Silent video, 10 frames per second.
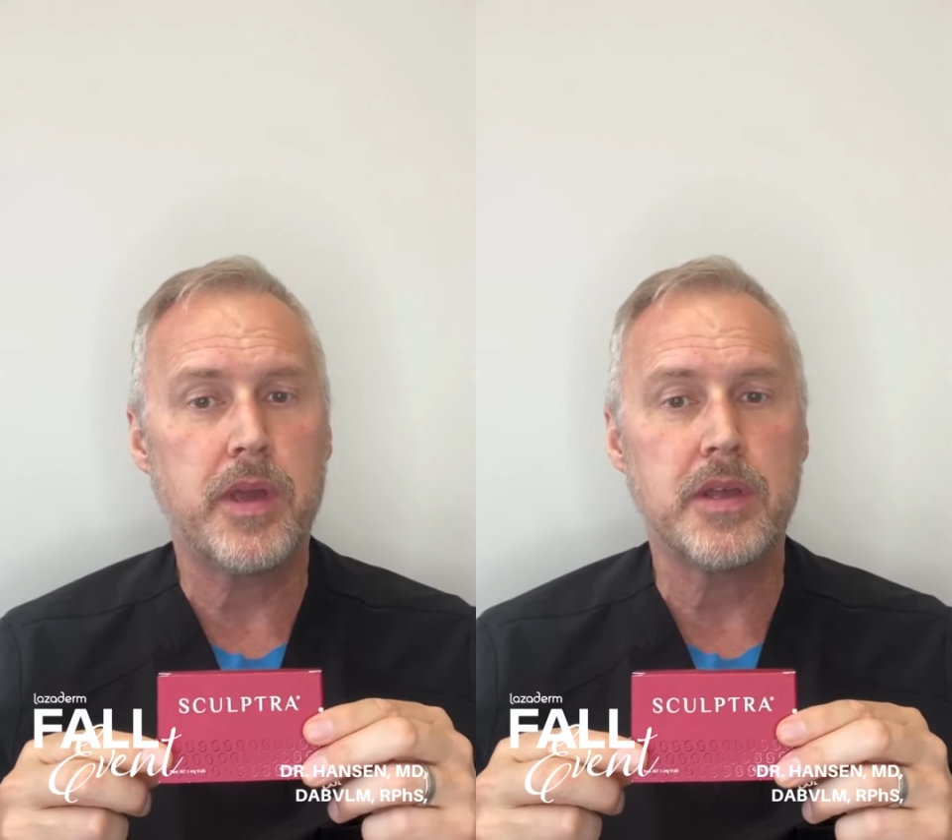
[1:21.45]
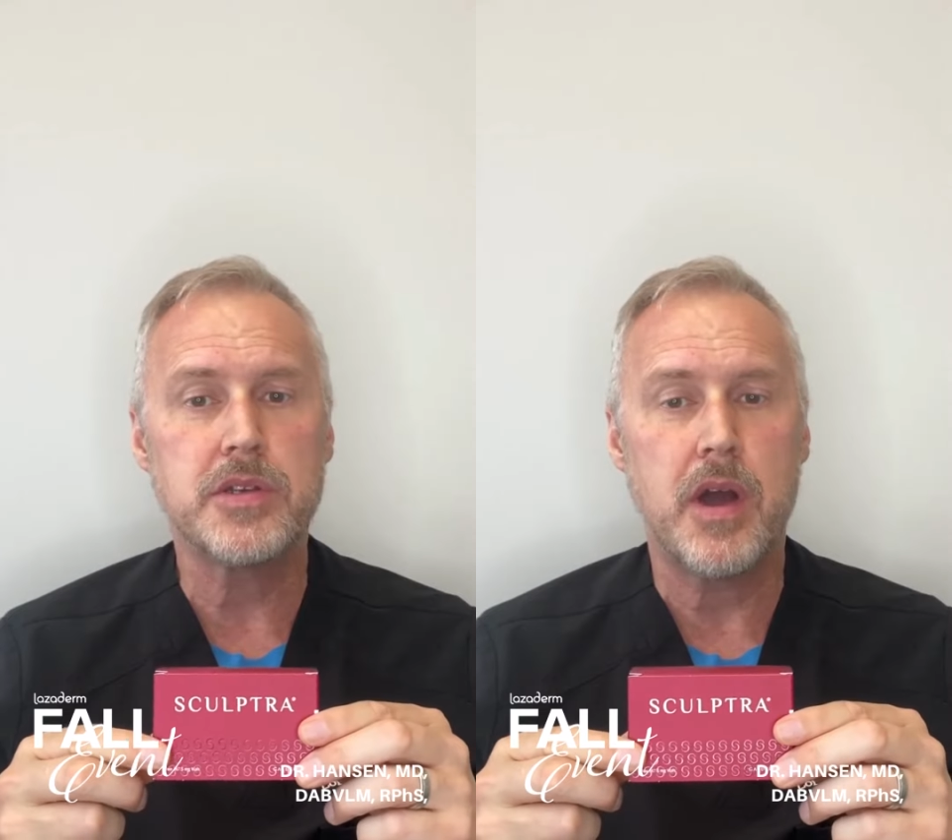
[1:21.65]

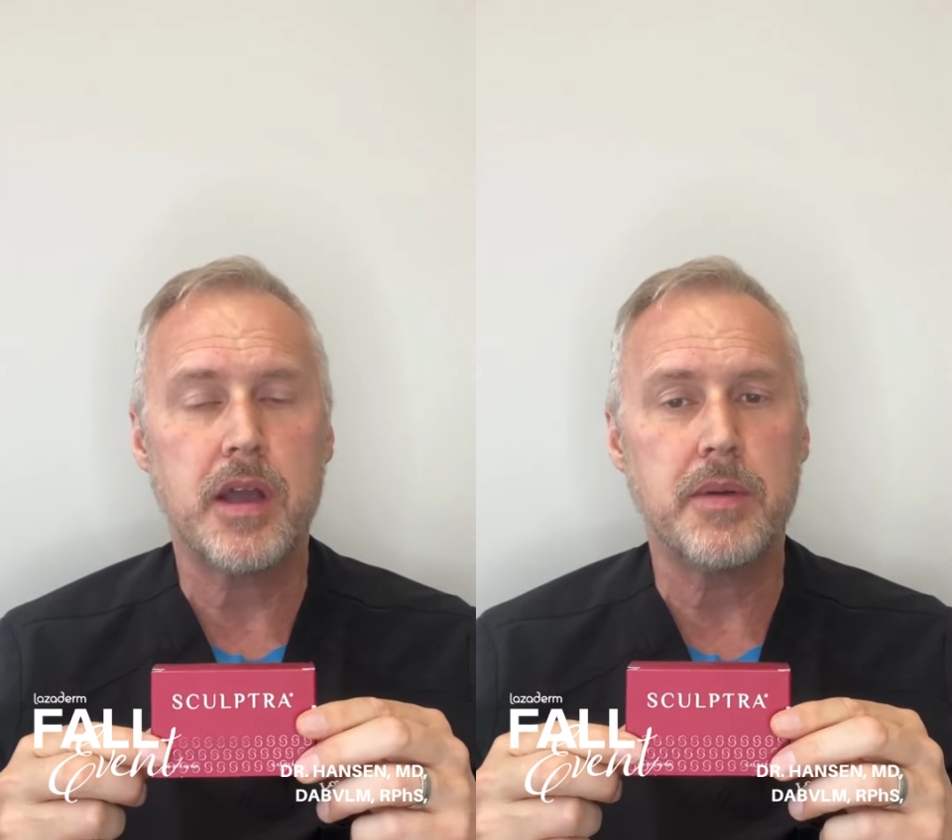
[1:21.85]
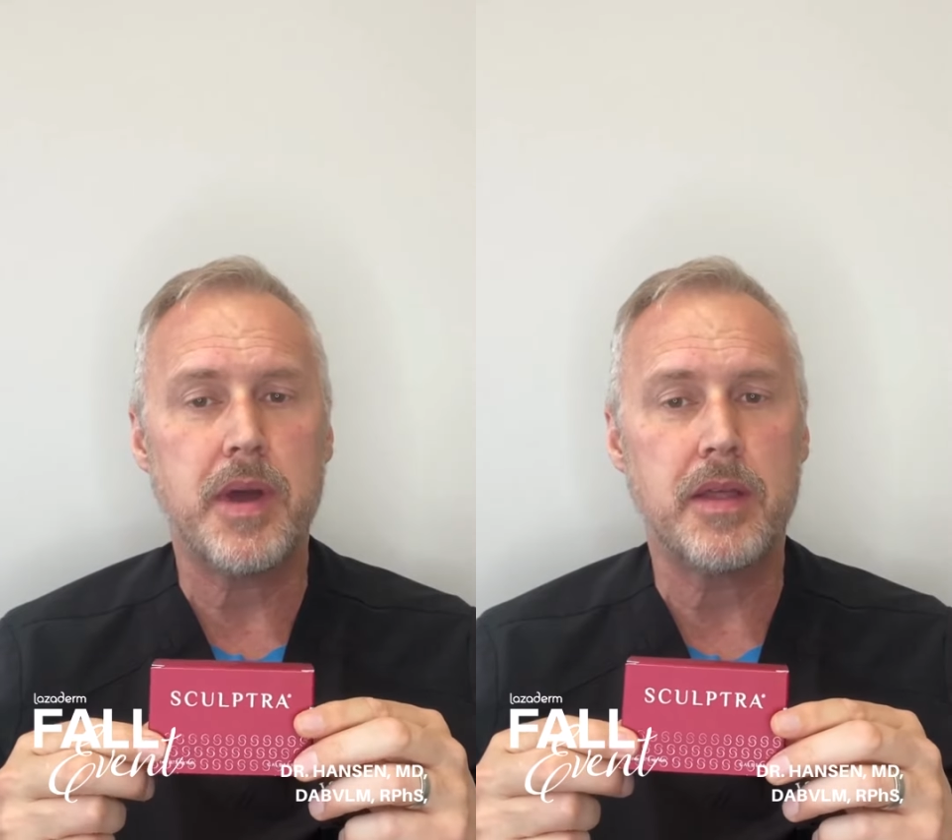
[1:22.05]
We can
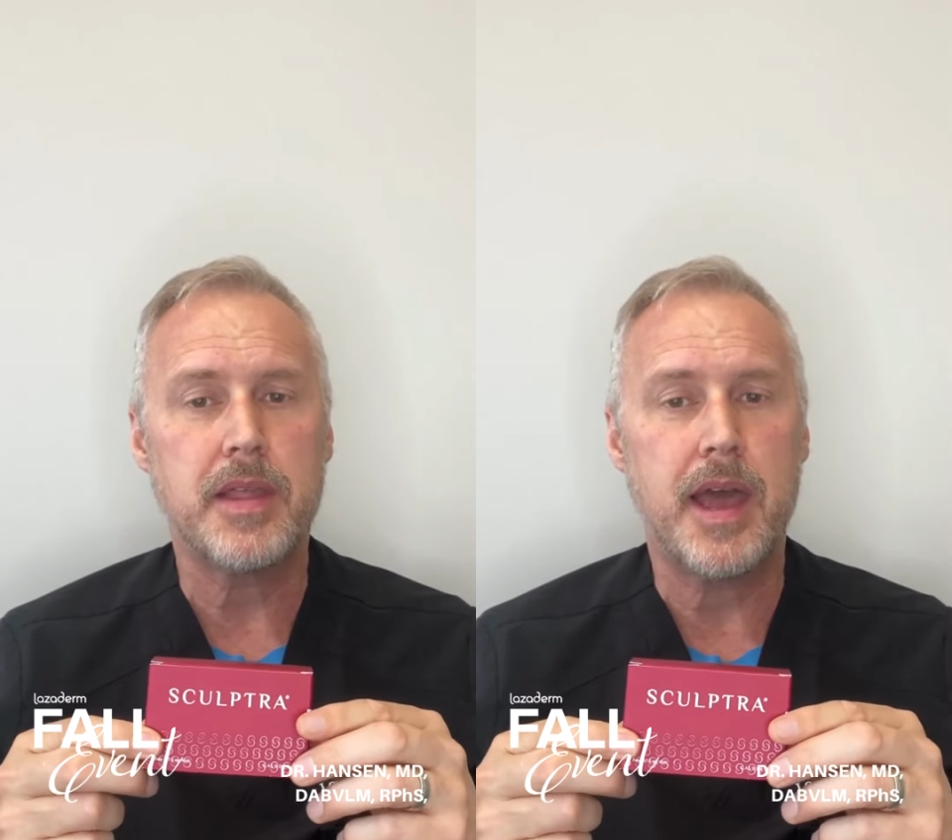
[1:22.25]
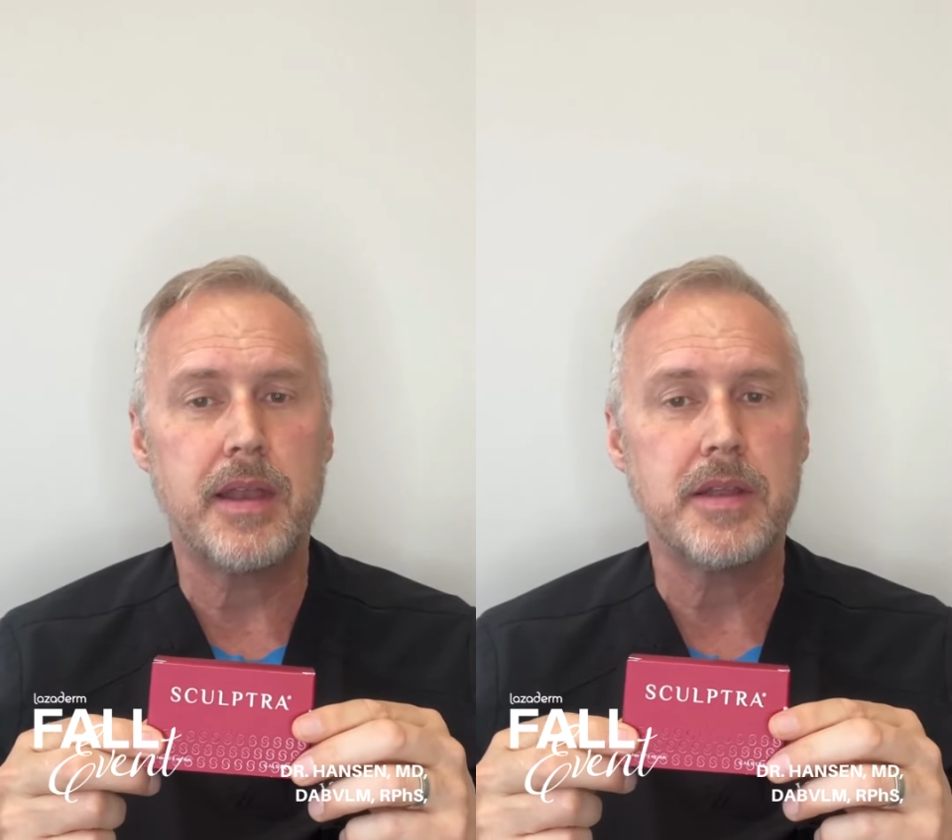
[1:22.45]
talk
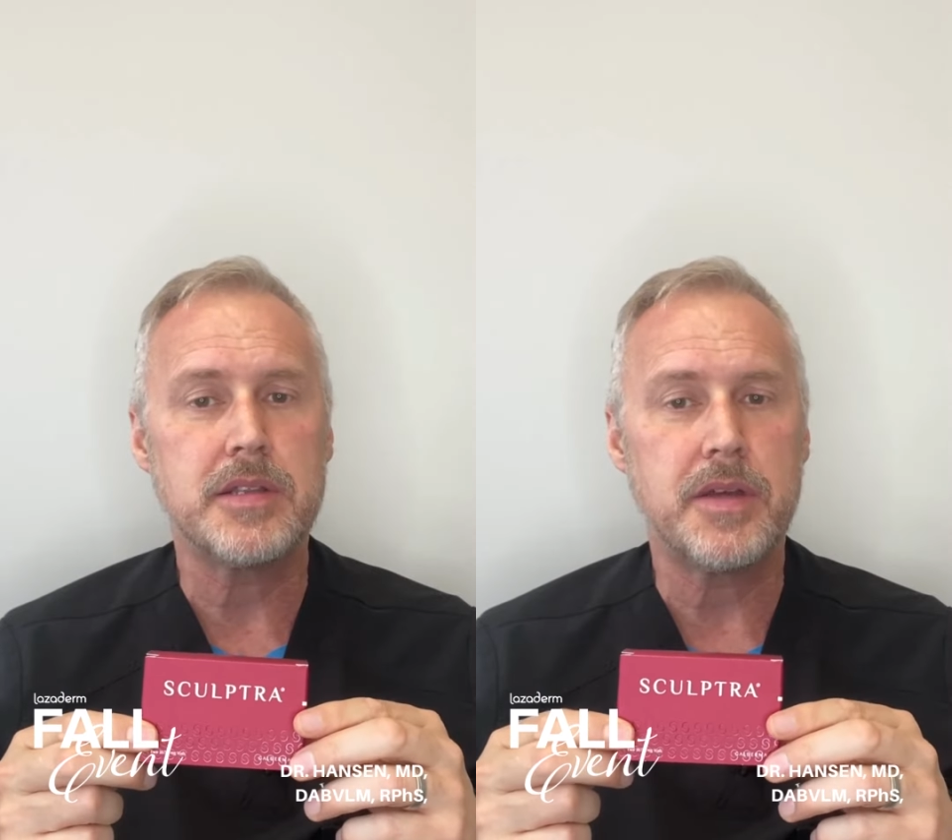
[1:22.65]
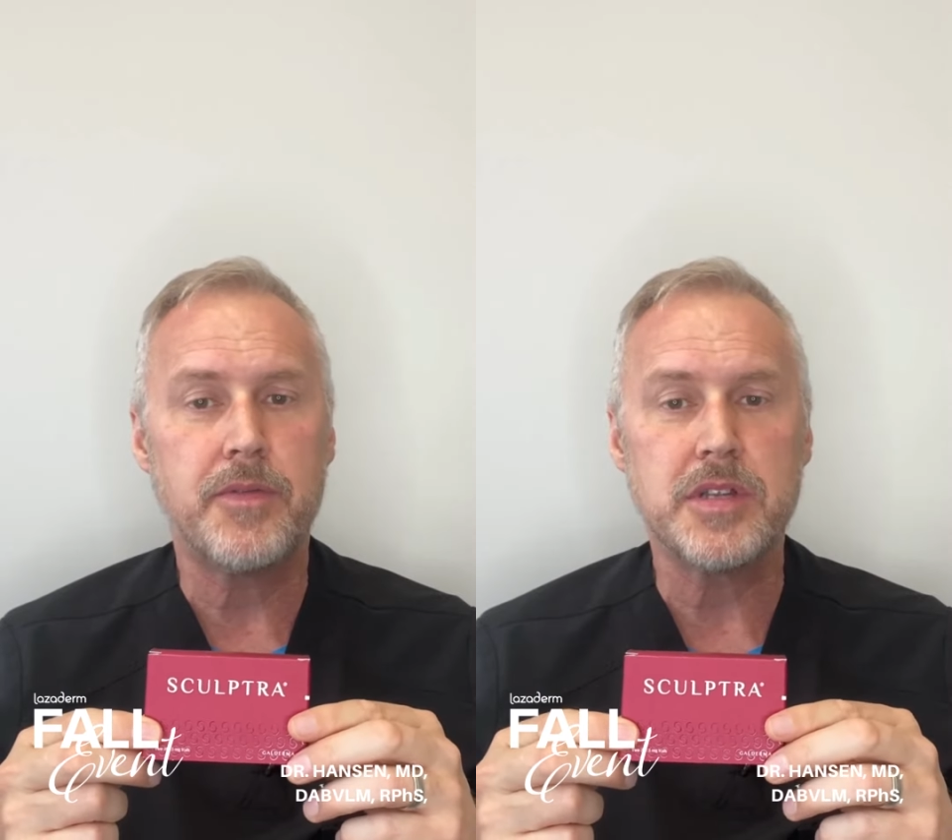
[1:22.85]
about that
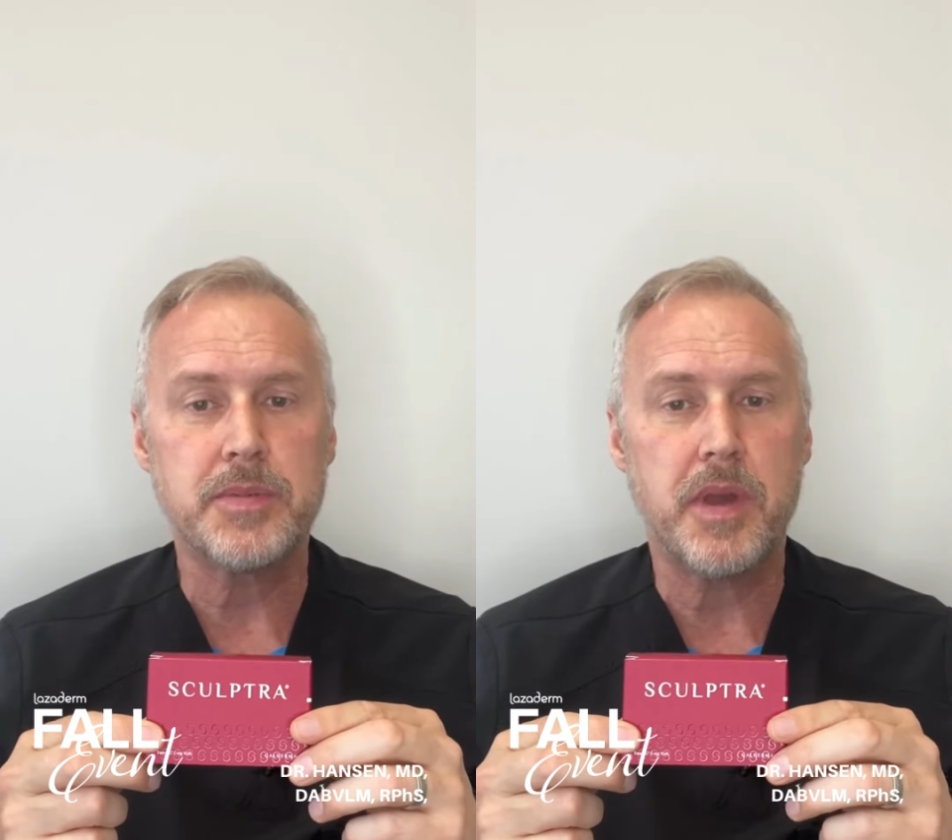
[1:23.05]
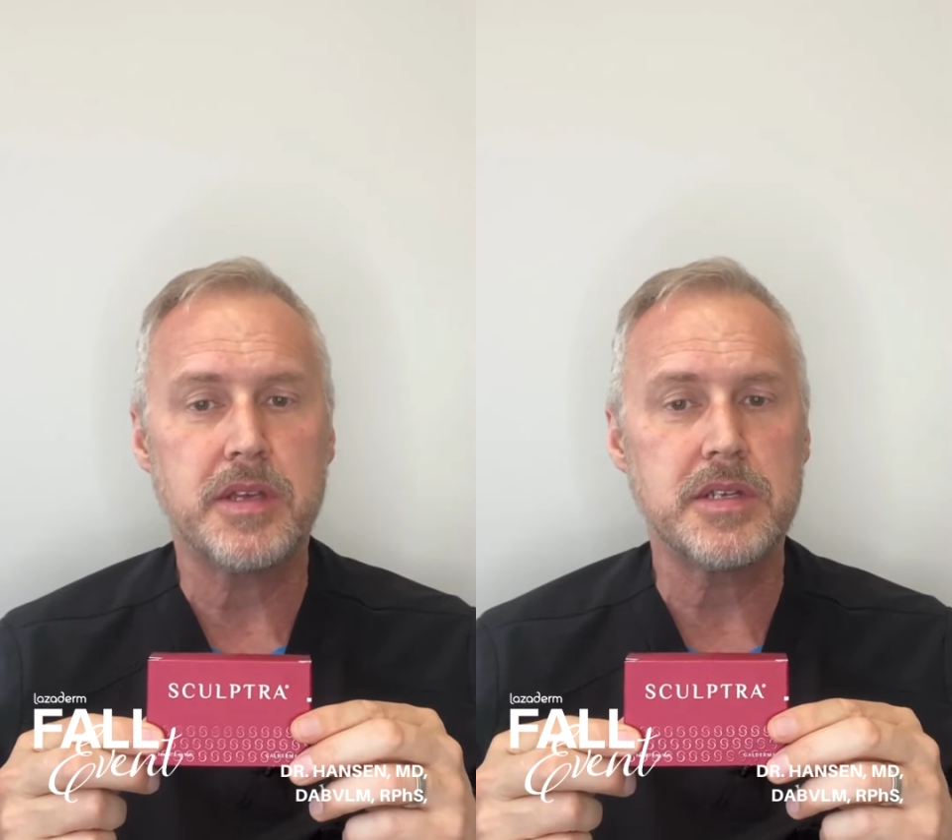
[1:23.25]
in different
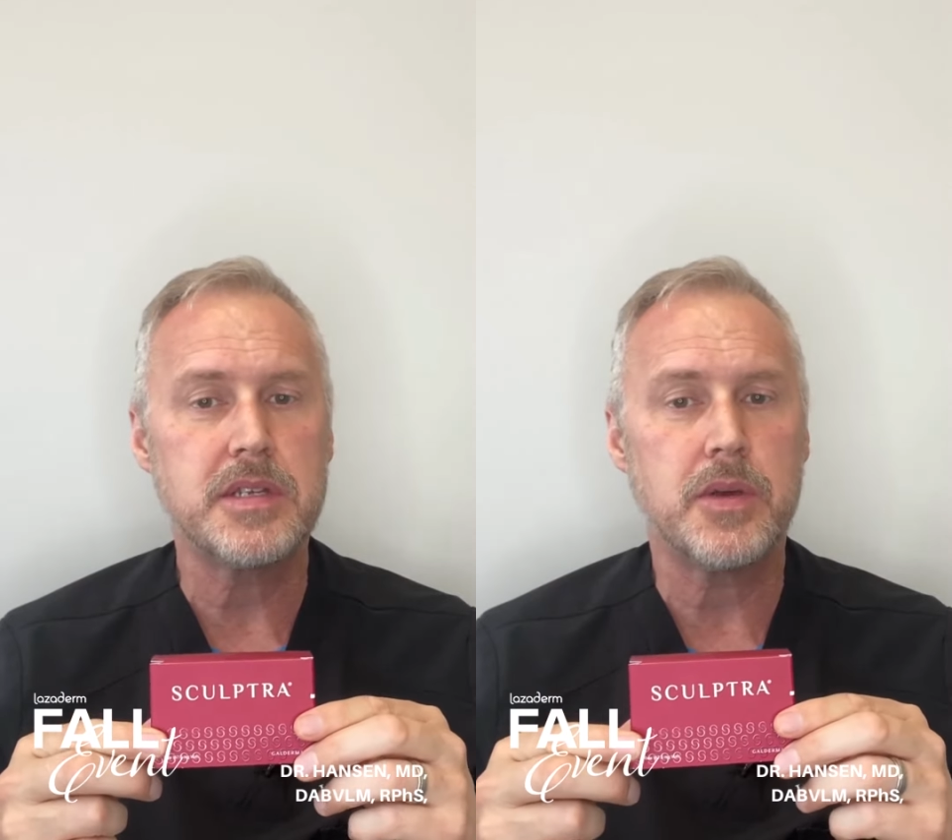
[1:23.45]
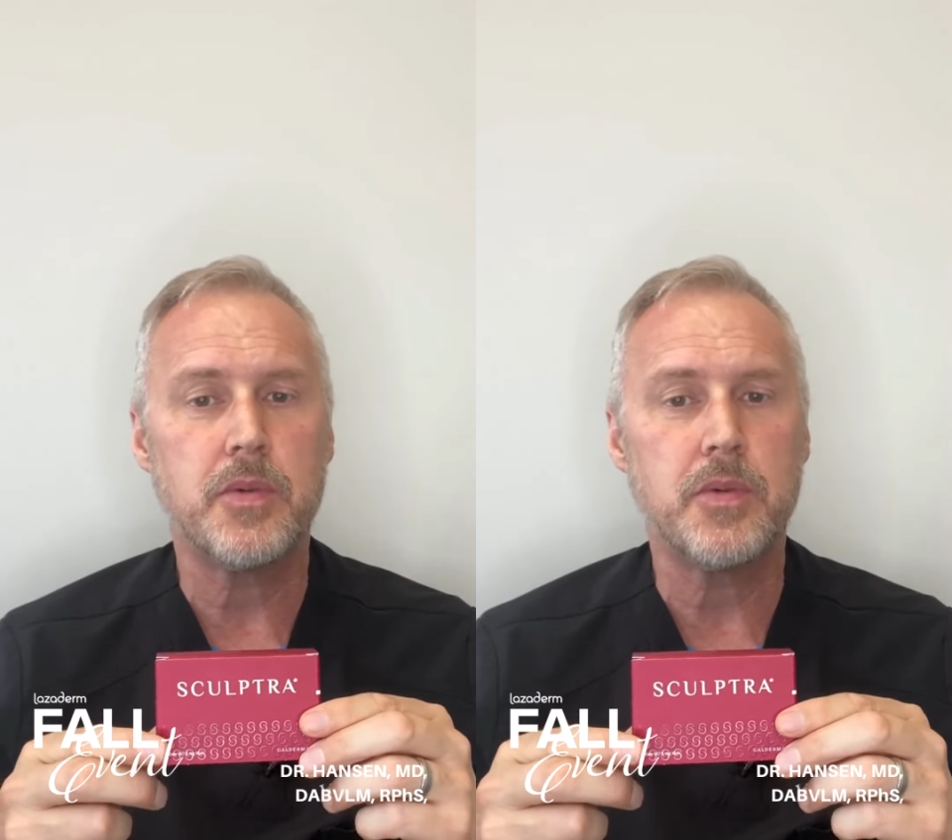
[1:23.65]
spaces